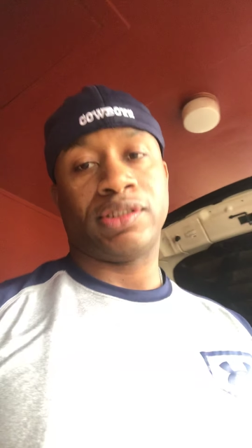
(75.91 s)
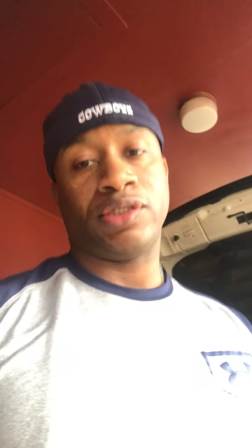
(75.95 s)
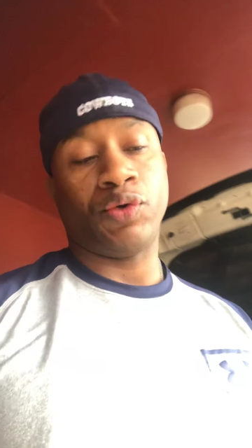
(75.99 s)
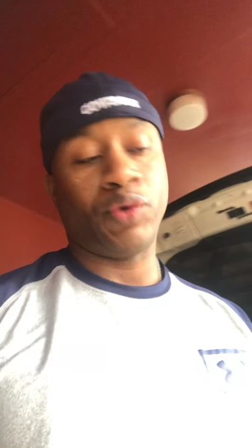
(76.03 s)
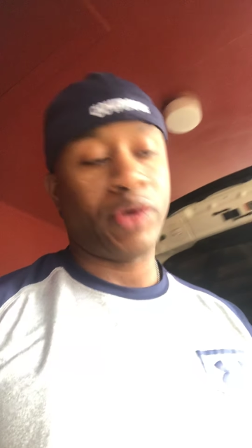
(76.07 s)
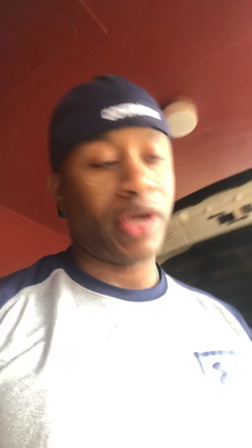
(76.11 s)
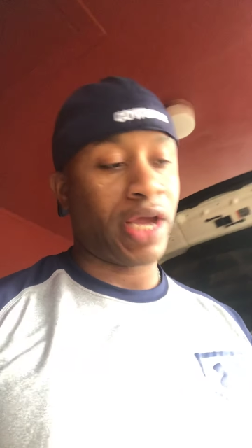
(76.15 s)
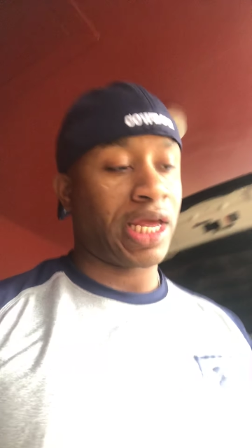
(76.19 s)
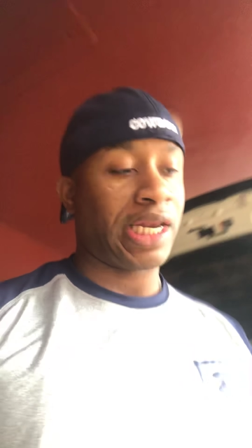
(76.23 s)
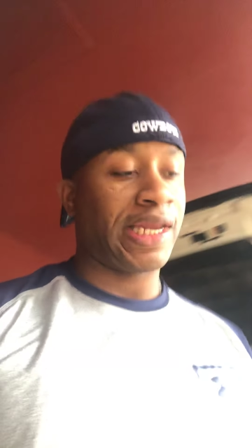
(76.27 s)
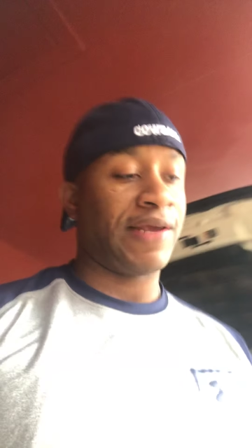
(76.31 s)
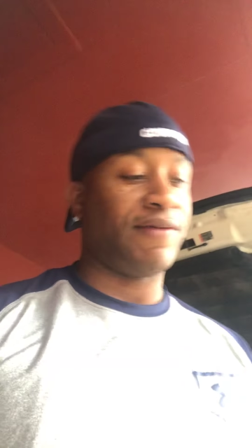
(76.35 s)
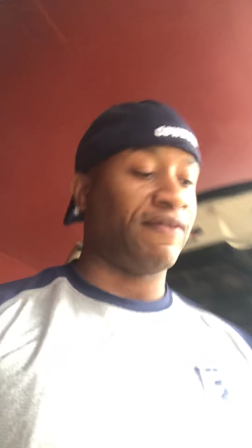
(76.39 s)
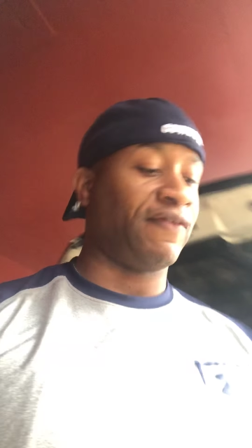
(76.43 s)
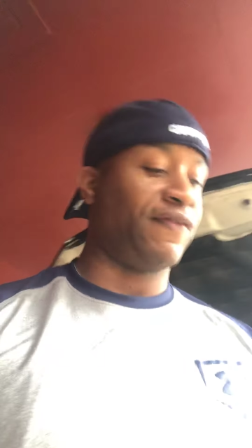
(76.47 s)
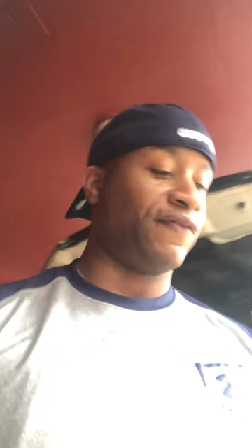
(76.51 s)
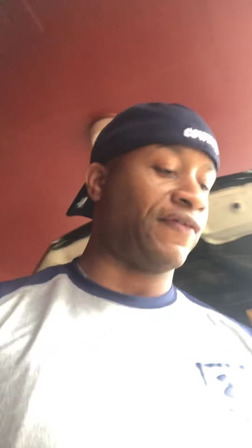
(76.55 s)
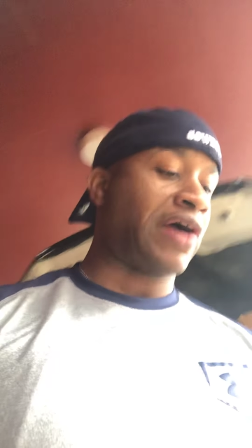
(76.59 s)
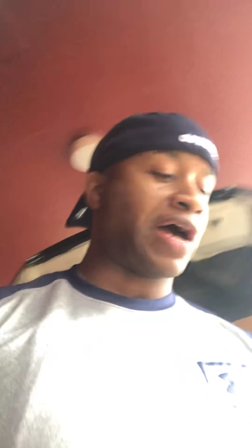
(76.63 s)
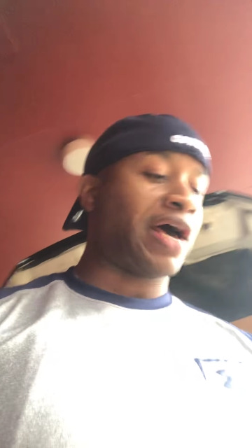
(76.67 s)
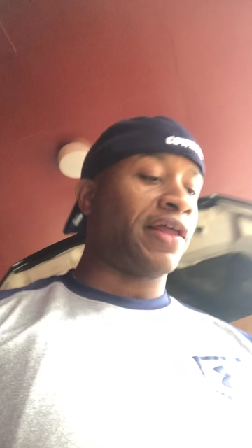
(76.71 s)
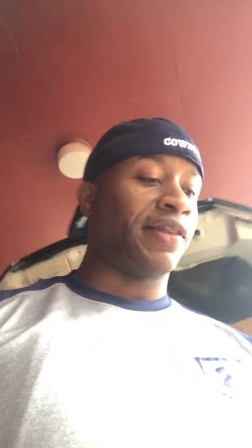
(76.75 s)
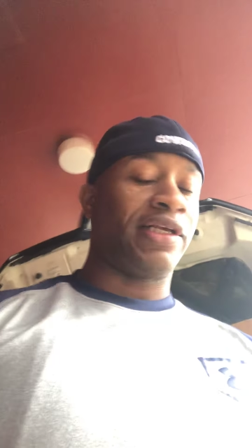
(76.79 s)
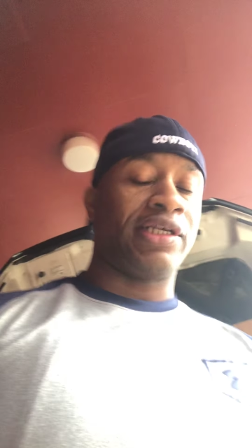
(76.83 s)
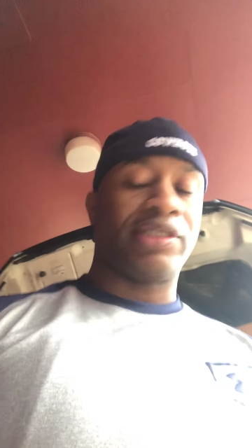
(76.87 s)
You can't even
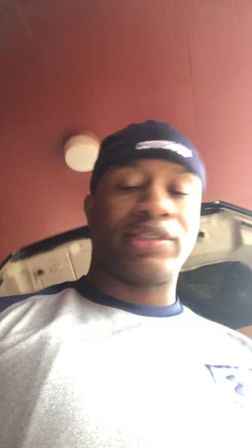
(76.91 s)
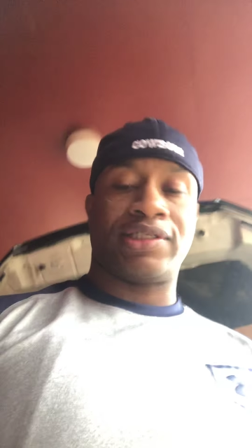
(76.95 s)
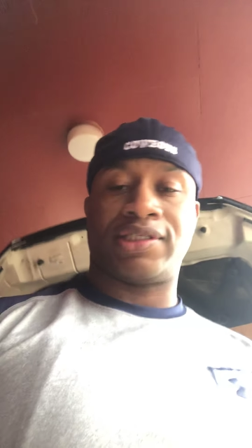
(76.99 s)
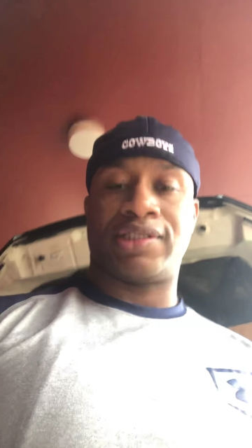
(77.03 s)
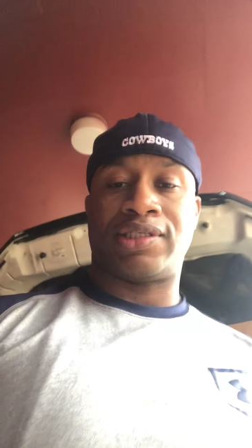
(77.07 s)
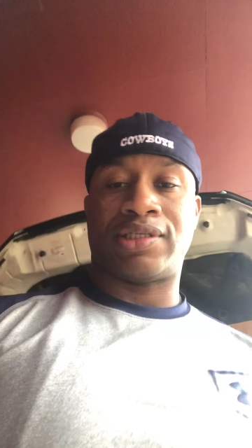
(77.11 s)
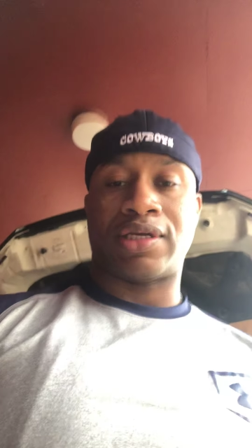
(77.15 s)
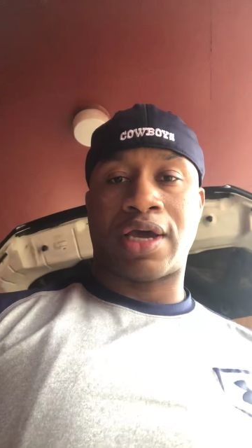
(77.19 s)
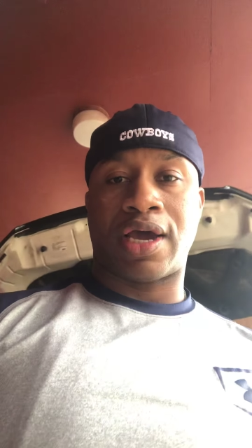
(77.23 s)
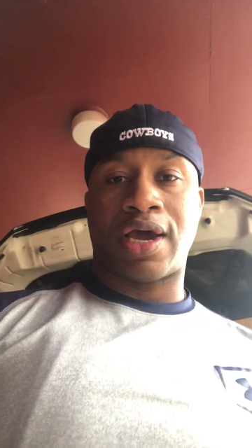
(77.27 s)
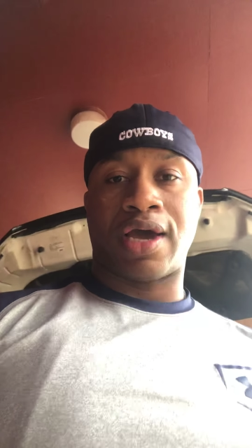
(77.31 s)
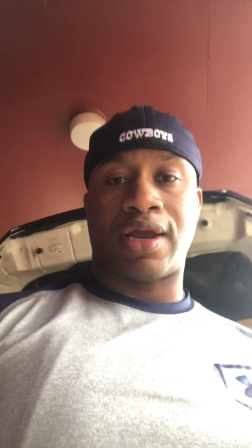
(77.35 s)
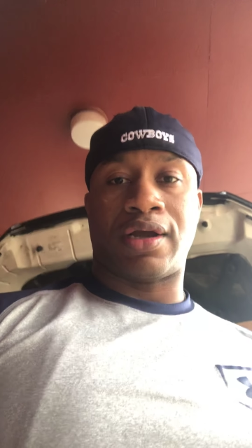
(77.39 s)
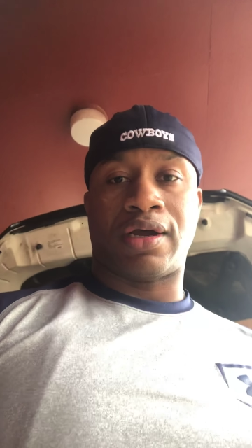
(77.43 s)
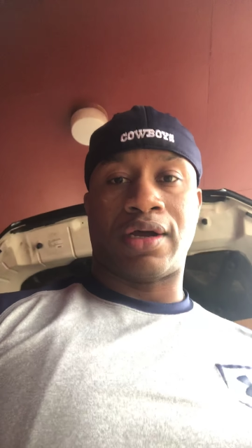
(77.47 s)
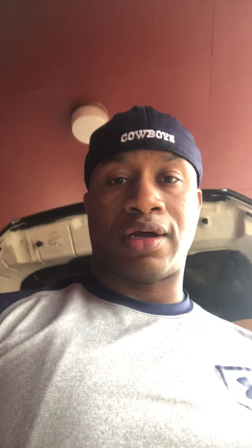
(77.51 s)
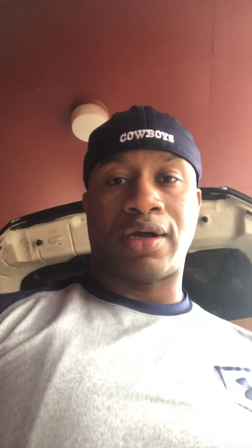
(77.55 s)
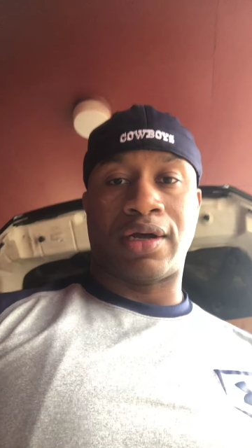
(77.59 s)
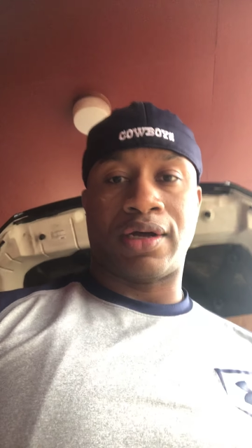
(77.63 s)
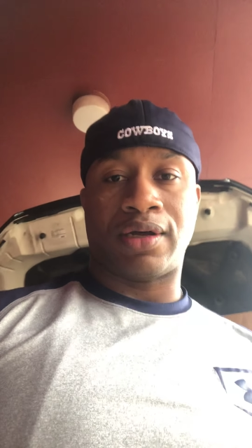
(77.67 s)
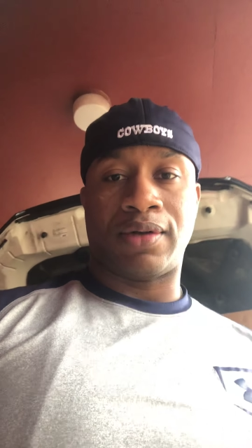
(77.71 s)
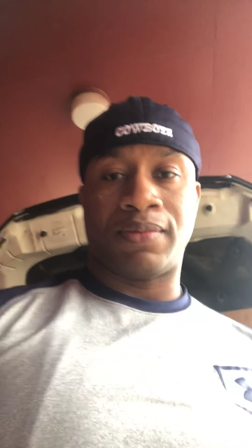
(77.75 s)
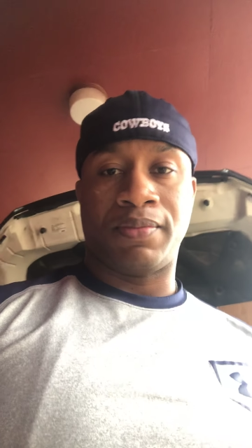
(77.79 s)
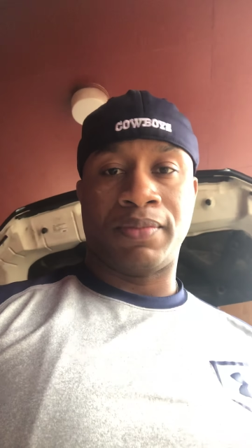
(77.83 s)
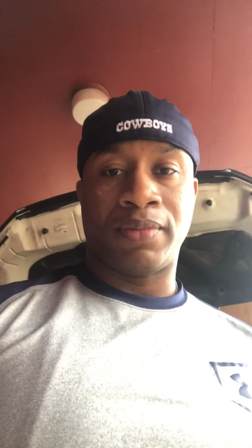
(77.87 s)
find this at
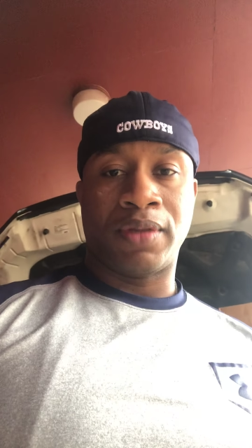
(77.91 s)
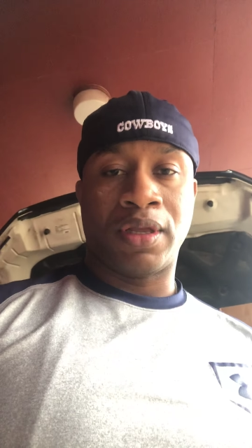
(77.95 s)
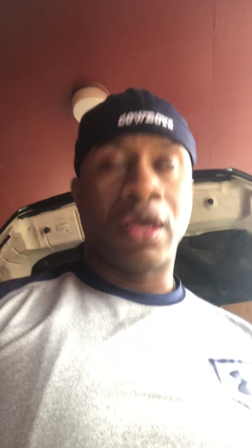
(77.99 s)
uh,